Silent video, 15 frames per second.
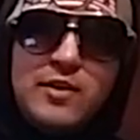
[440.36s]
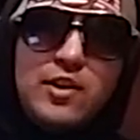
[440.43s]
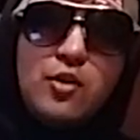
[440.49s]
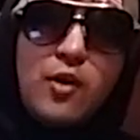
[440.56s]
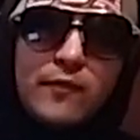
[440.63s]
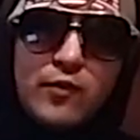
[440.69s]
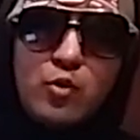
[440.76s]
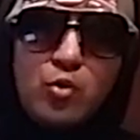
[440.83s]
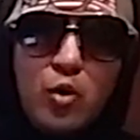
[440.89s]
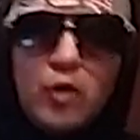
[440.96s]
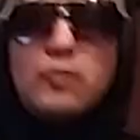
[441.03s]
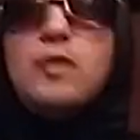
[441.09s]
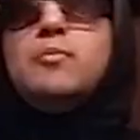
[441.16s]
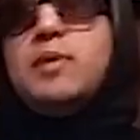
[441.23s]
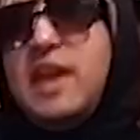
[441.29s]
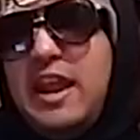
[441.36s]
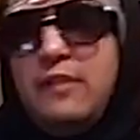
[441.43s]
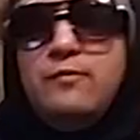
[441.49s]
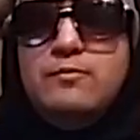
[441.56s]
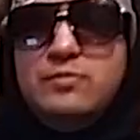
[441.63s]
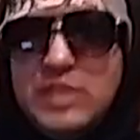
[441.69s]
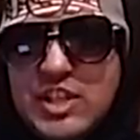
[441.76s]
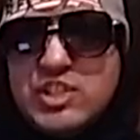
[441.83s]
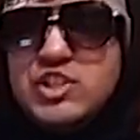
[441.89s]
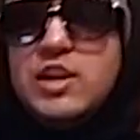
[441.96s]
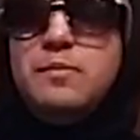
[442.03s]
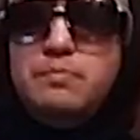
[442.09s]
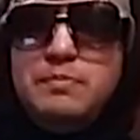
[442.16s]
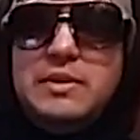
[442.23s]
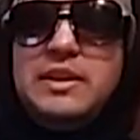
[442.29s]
winner of the Royal Rumble and legit